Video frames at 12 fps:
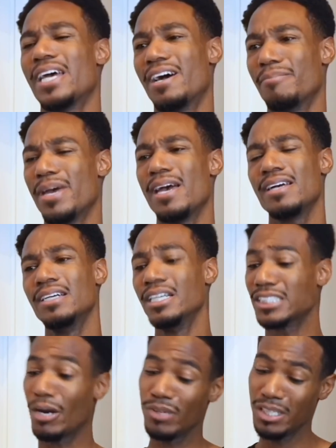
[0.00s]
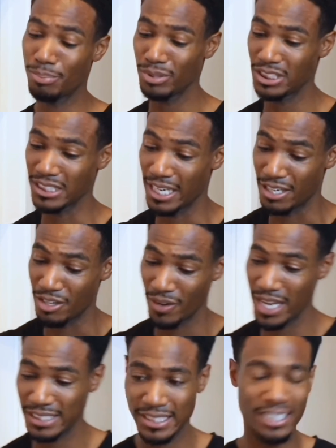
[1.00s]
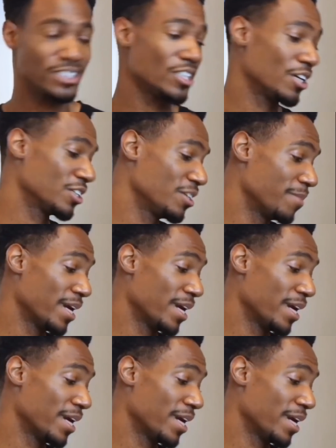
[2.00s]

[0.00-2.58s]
down, man. So I really appreciate it. No handshake, it's all good,